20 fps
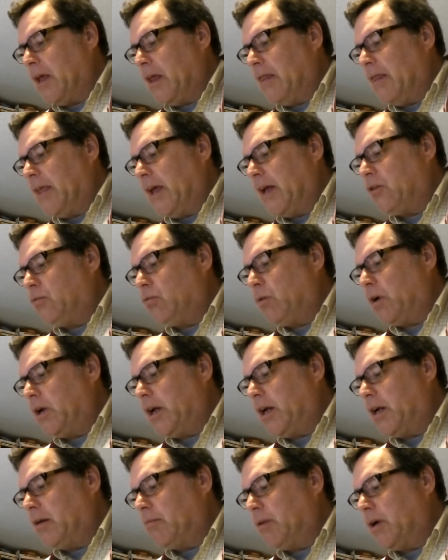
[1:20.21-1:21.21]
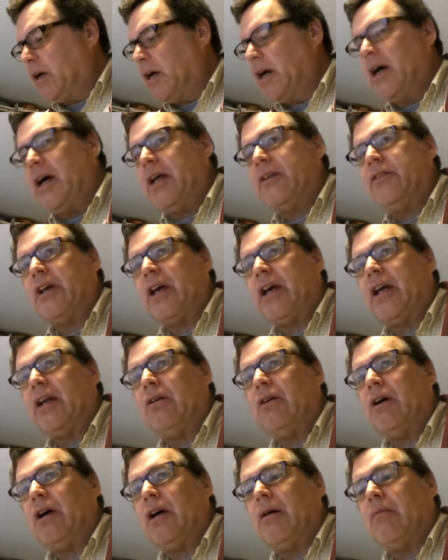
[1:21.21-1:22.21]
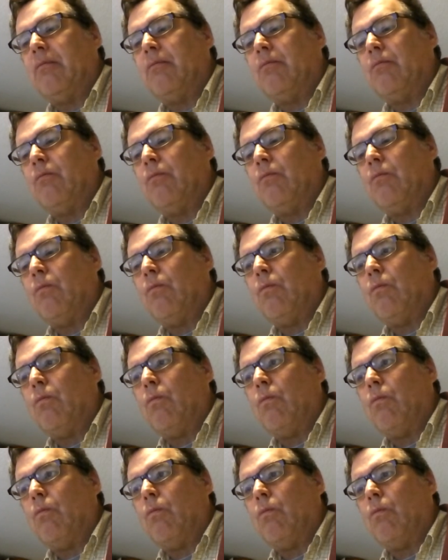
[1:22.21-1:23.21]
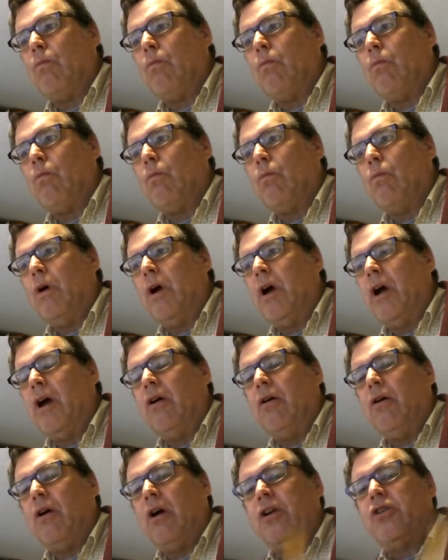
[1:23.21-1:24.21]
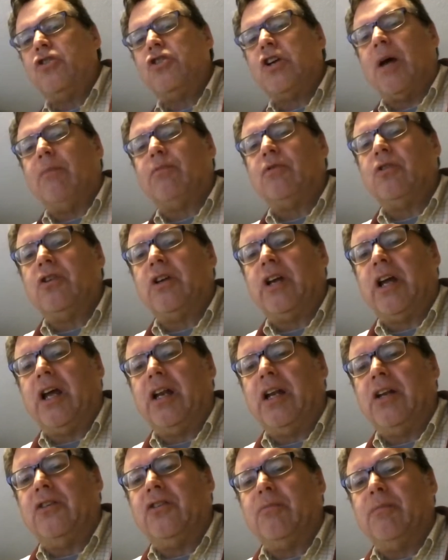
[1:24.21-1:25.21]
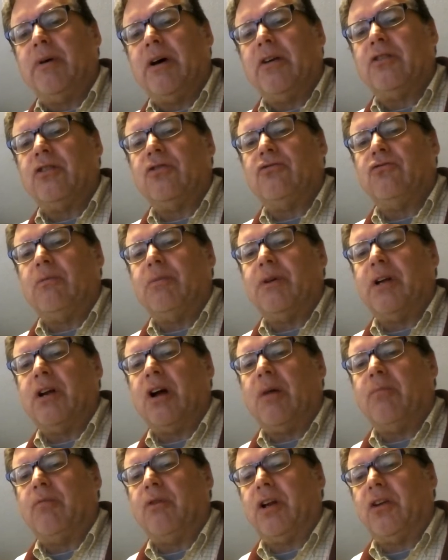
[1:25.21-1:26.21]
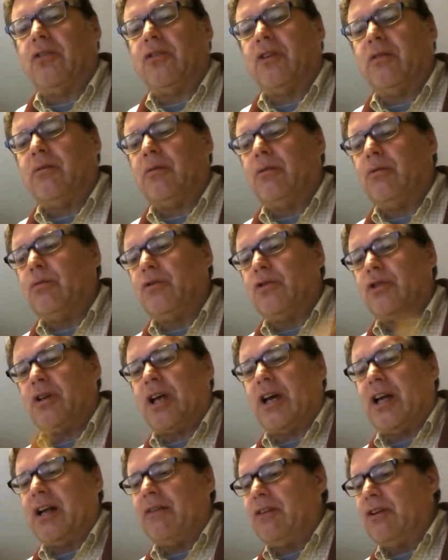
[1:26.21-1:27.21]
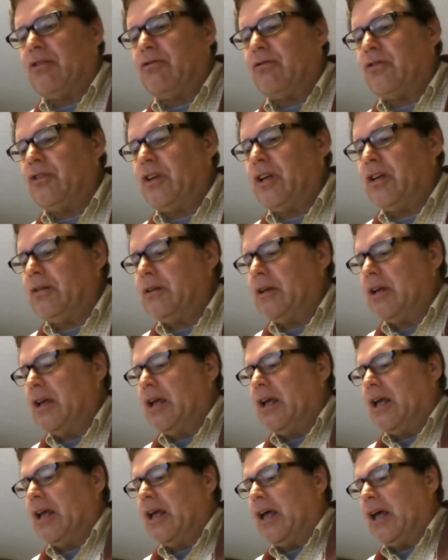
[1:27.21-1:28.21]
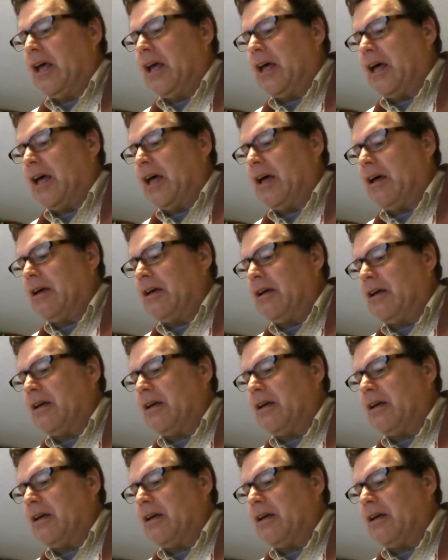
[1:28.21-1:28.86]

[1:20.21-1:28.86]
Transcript: that's one item. Second. We're in Chapter 10. It's about distributed operating systems, which are kind of interesting. And